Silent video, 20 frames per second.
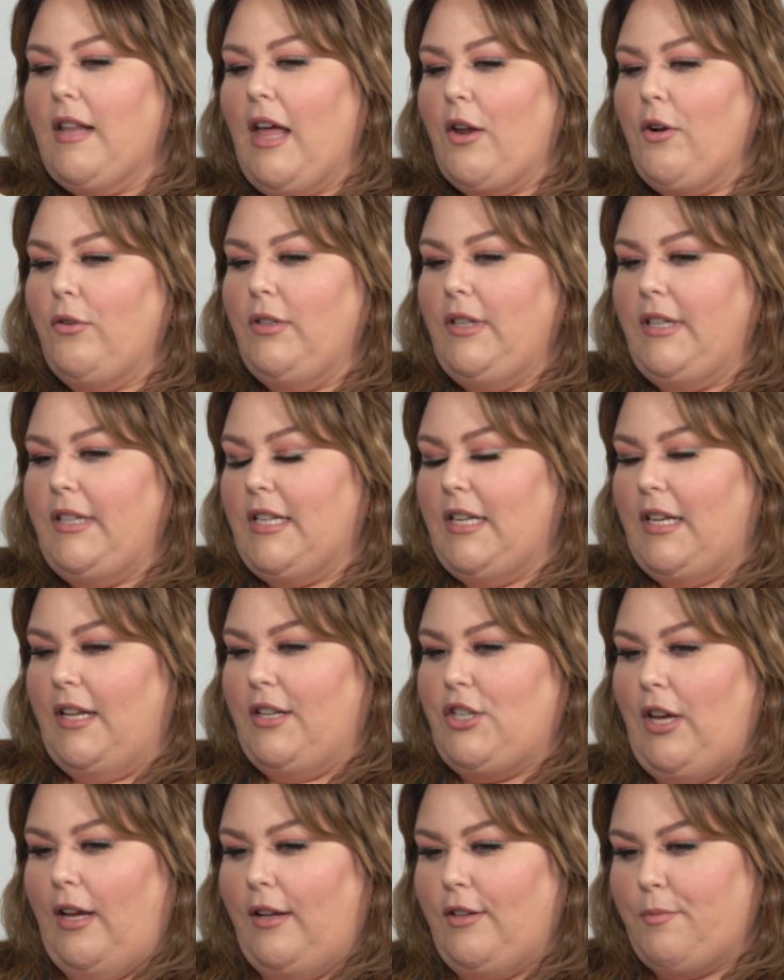Not only did
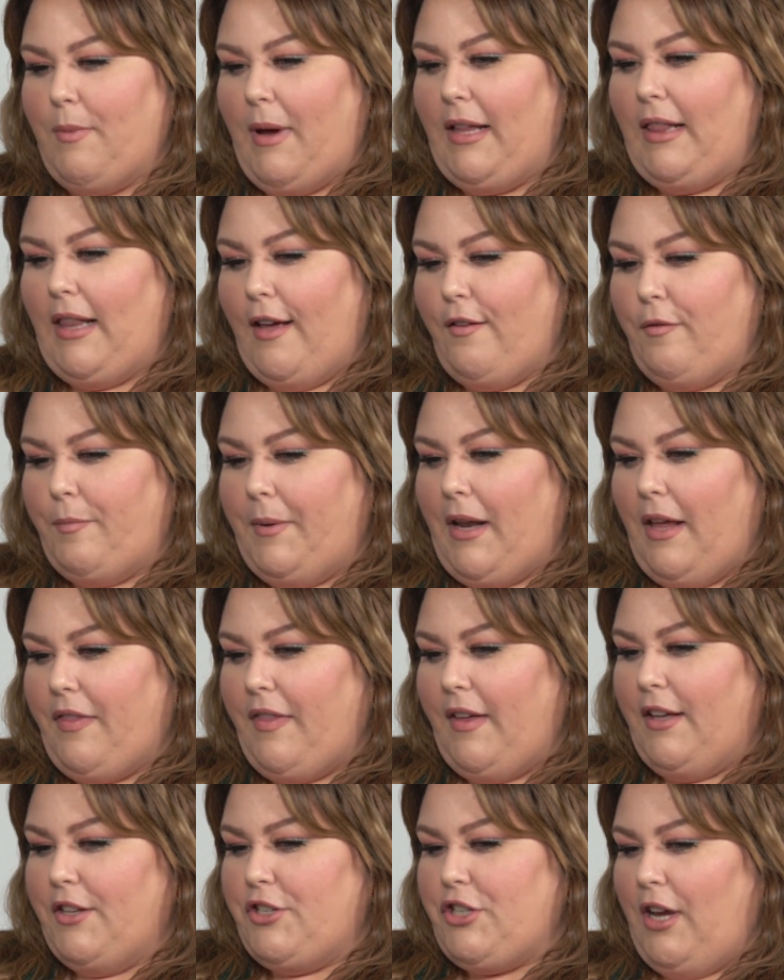it change my life, but I
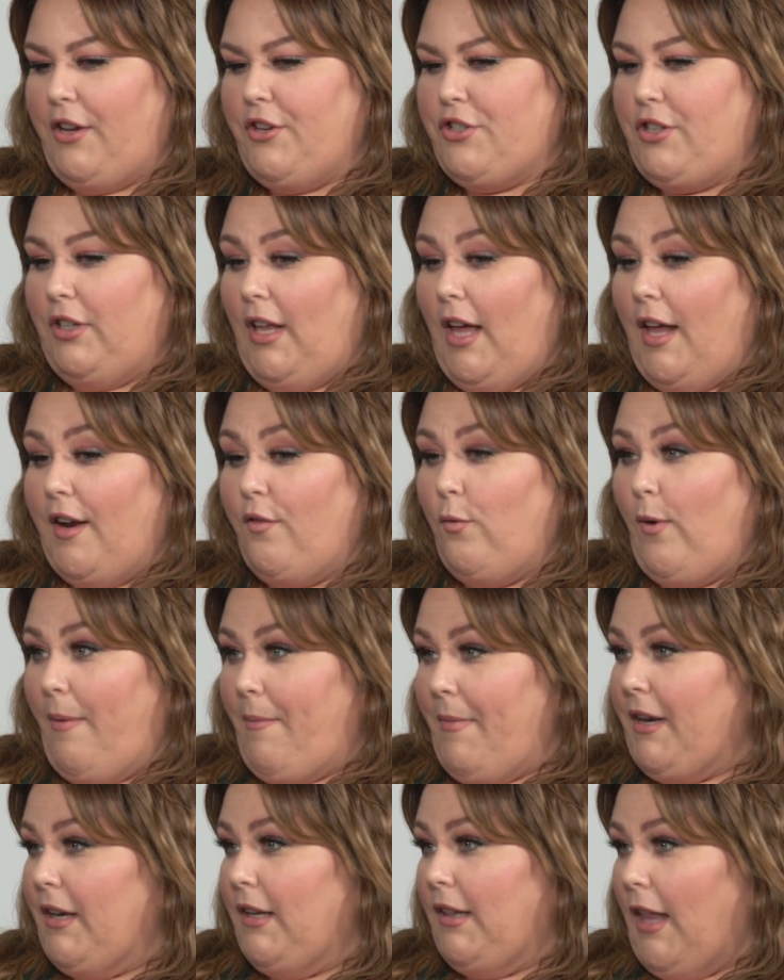think it changed a lot of
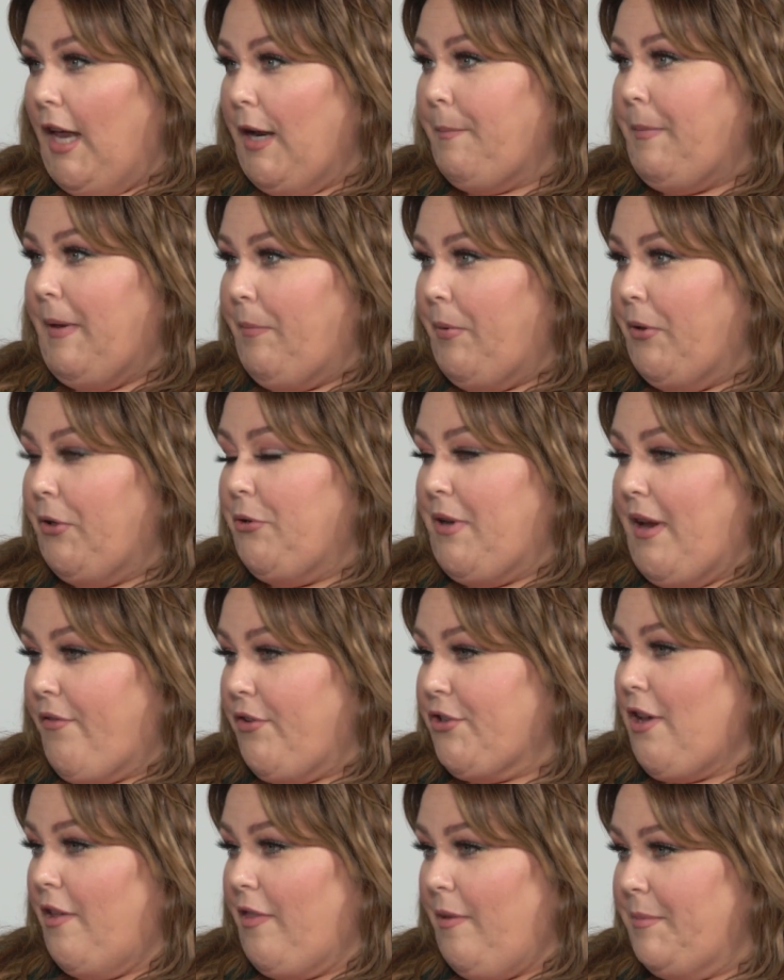women and a lot of people who
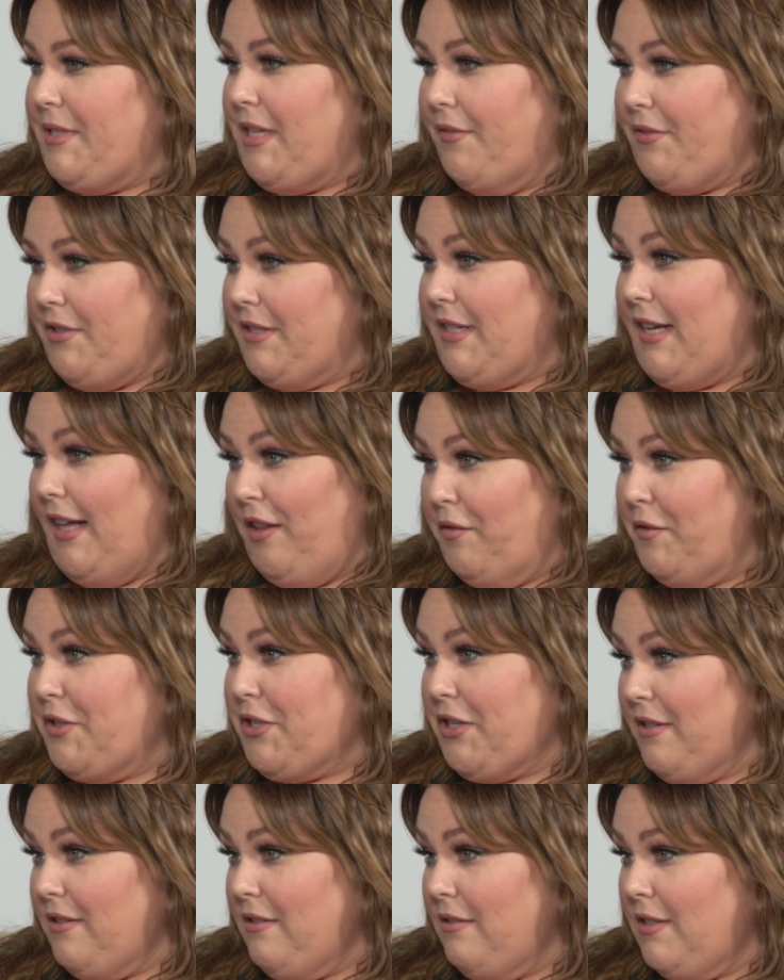never saw themselves on
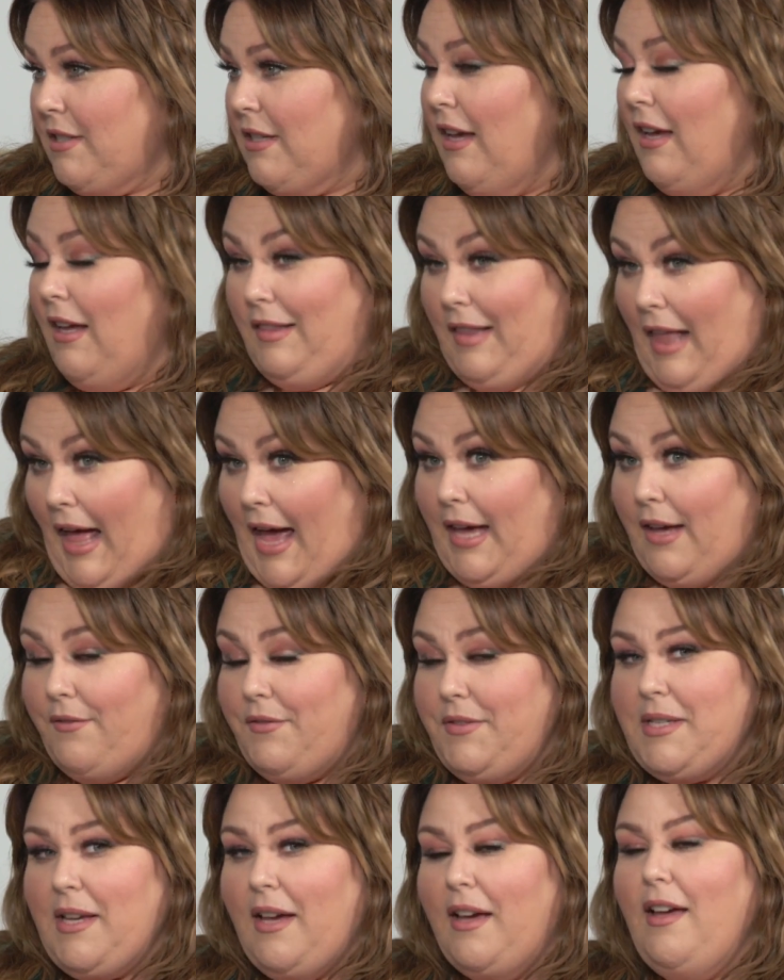television's
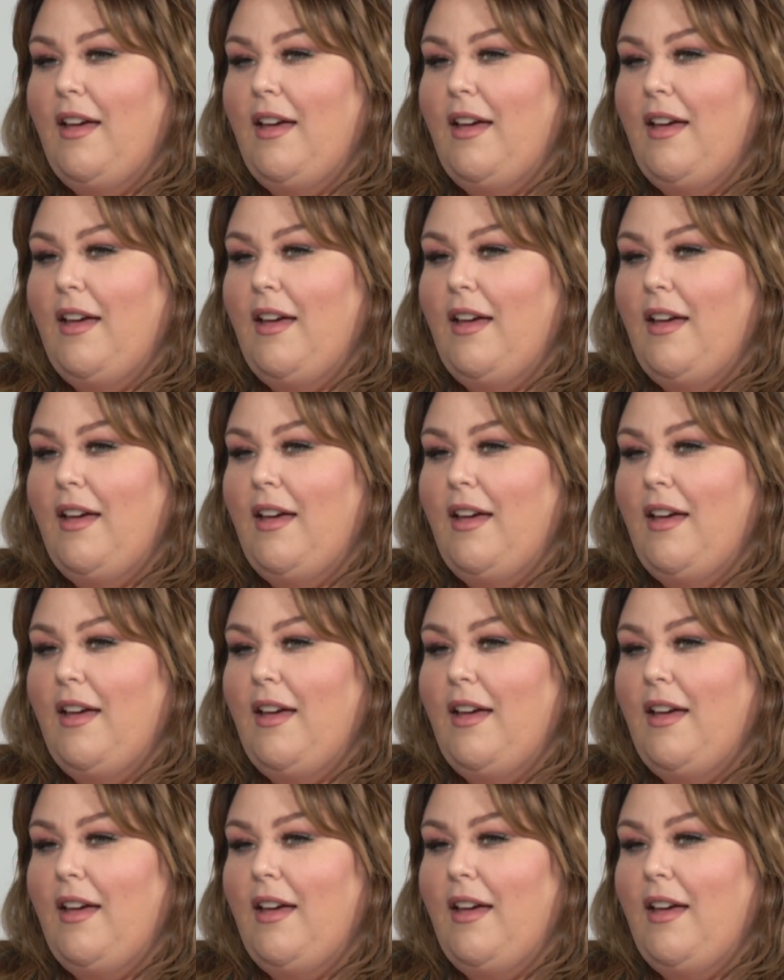lives.